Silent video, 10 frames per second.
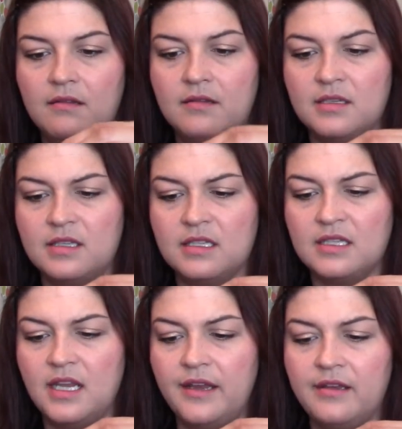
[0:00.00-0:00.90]
does it
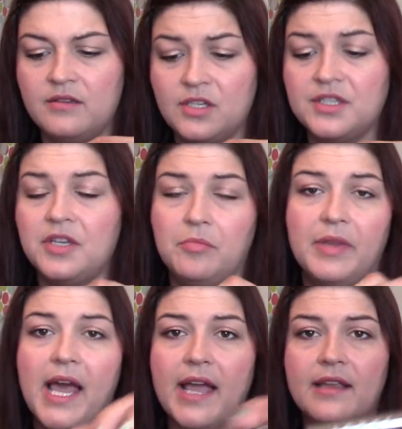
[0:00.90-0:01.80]
say? Just in
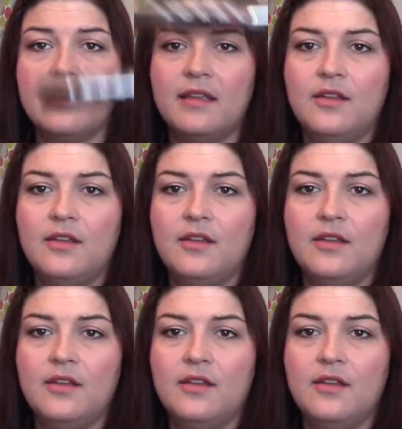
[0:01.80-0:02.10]
black, in